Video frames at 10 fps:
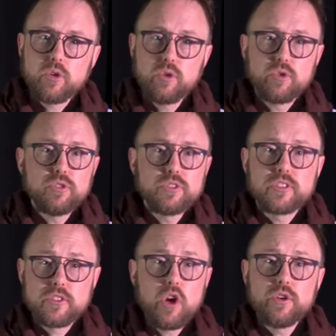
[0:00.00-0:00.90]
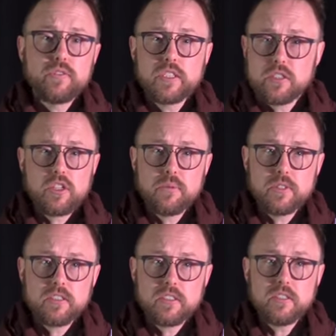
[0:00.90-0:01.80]
Google's zone of
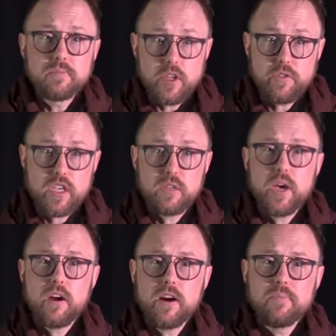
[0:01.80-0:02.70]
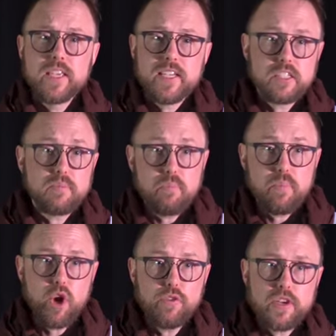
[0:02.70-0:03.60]
indeterminacy of Kibera is
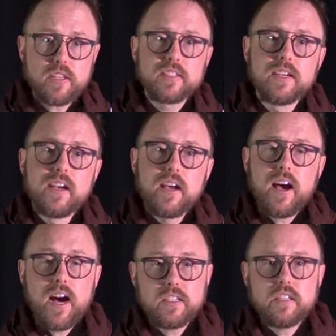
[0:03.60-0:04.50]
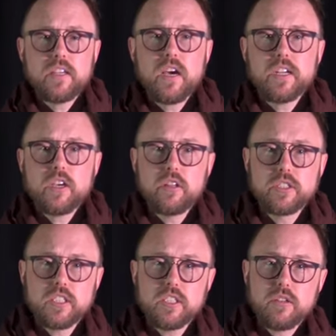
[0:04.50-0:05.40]
perfect under the
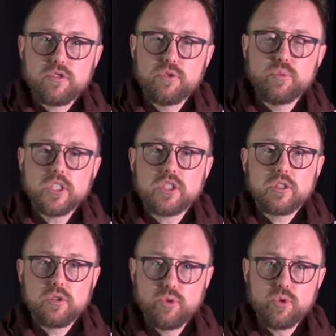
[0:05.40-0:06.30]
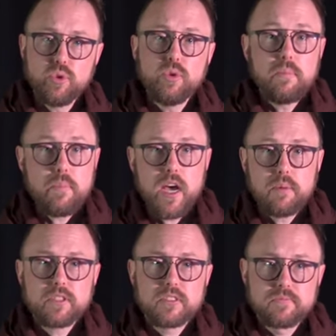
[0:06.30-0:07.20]
ideology through which Google
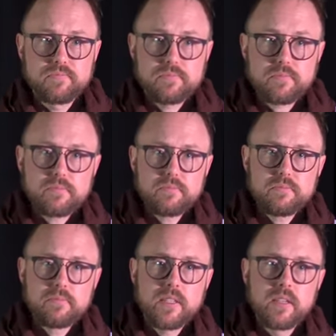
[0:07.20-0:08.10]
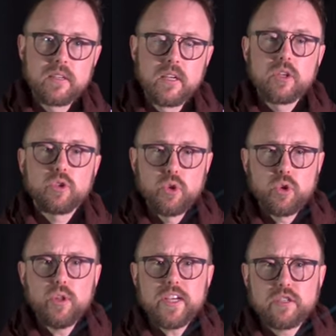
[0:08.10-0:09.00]
maps.
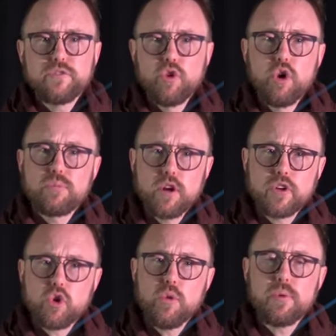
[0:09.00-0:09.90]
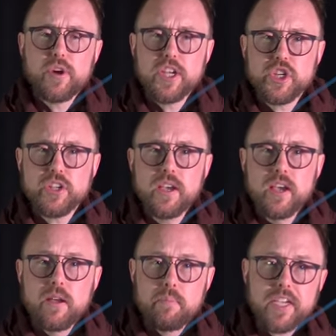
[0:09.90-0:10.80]
Google, as a for-profit corporation,
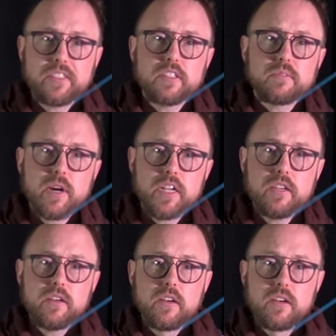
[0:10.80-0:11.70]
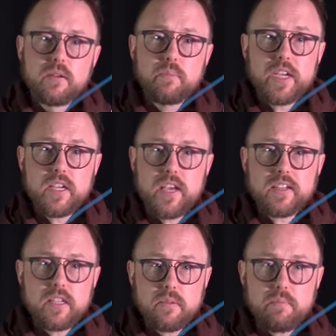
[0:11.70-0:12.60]
makes its money by
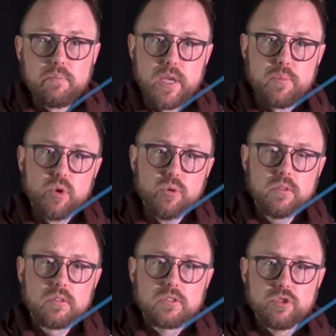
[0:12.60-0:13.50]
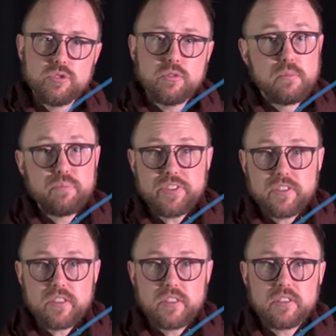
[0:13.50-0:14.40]
connecting people to
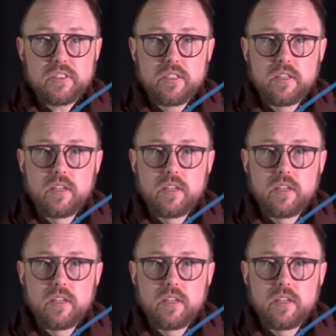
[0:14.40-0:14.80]
businesses.